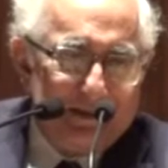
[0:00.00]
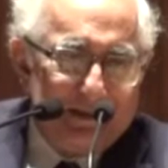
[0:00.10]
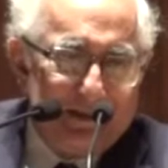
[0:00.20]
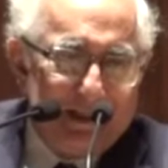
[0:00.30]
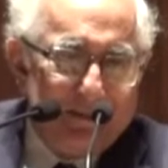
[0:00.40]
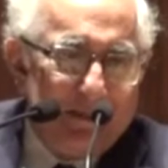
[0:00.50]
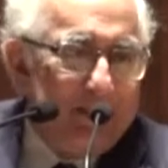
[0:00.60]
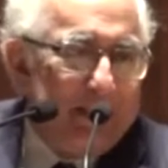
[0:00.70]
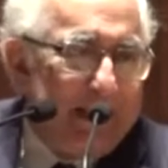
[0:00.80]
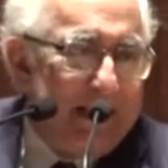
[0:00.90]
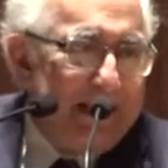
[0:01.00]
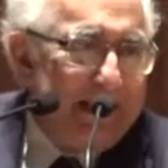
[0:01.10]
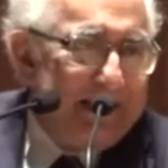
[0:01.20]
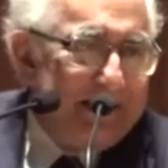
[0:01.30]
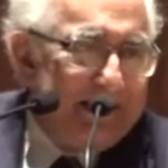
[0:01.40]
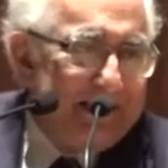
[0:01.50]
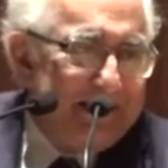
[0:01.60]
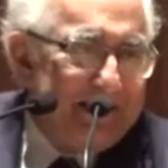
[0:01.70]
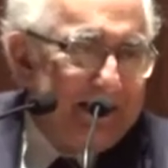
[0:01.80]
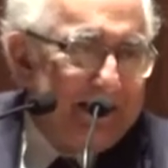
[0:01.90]
Say BBA,
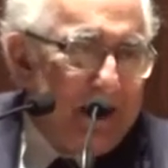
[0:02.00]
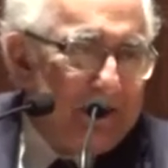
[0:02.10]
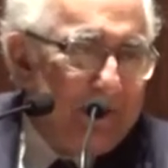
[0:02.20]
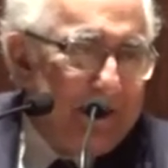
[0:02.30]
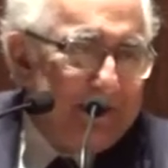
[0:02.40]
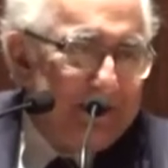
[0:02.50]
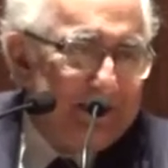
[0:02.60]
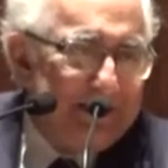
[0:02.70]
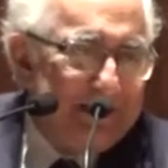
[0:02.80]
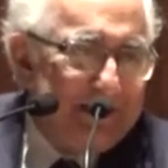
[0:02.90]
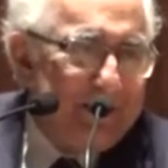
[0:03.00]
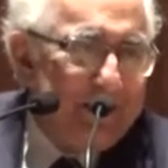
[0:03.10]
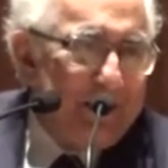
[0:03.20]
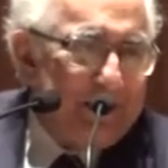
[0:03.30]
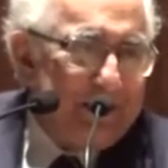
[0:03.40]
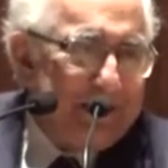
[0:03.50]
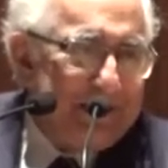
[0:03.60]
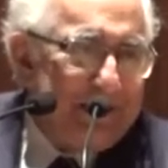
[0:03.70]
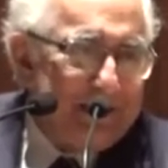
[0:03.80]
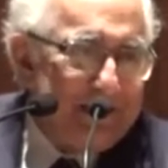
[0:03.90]
a graduate, if he or she
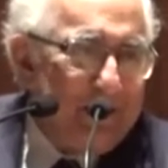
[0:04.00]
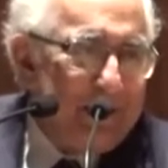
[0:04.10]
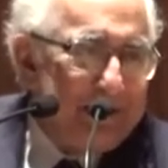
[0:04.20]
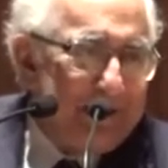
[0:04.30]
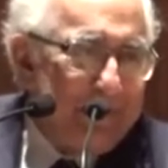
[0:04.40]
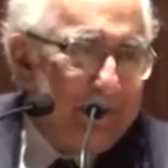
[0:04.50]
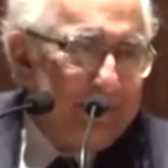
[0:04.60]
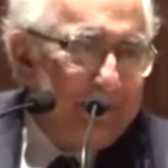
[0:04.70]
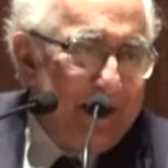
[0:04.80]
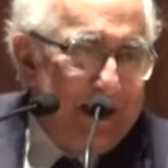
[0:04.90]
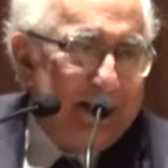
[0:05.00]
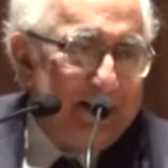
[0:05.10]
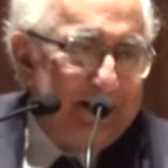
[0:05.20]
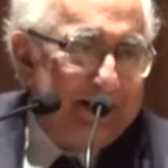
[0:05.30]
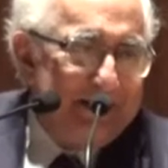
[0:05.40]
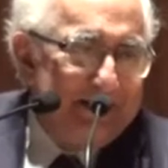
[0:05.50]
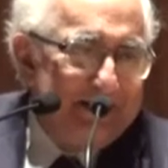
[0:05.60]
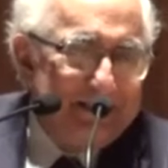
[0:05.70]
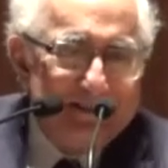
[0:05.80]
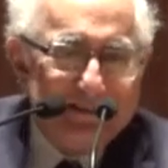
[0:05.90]
does commit some error,
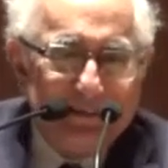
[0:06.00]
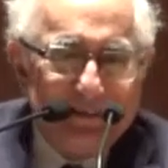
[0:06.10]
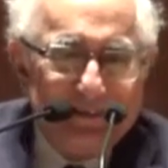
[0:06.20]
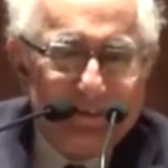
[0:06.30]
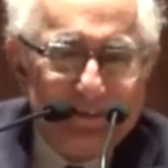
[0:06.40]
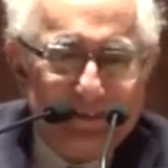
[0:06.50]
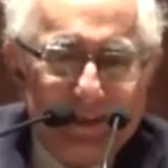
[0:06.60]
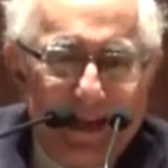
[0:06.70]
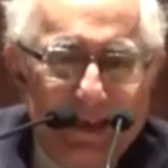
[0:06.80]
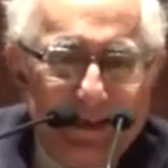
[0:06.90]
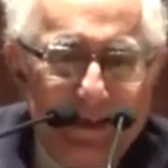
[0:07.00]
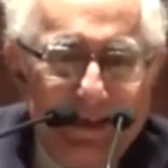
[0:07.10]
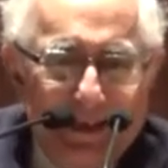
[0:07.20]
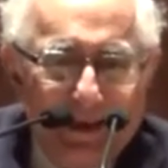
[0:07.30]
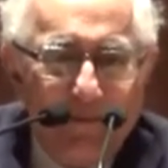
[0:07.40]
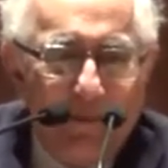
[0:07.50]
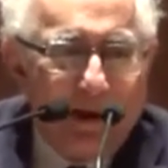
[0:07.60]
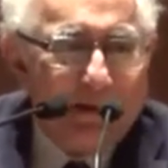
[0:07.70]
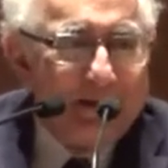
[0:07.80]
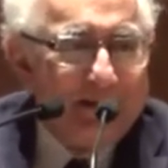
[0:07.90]
the likely
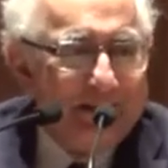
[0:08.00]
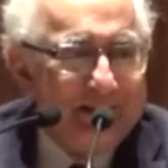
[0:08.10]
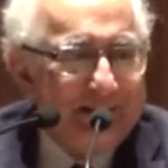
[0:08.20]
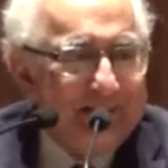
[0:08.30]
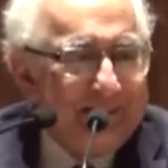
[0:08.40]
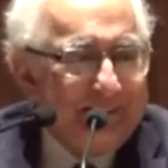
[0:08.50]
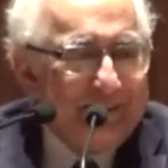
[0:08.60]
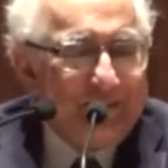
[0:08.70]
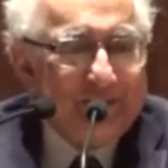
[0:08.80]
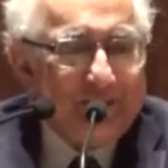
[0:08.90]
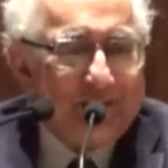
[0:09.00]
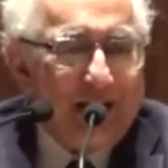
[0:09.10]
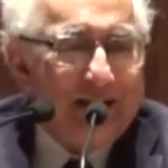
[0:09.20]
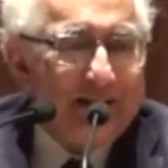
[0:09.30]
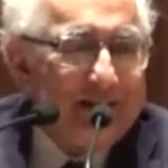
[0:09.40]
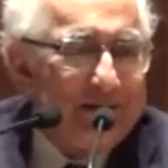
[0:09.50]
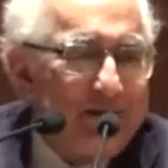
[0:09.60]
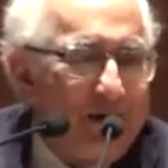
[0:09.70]
impact on society is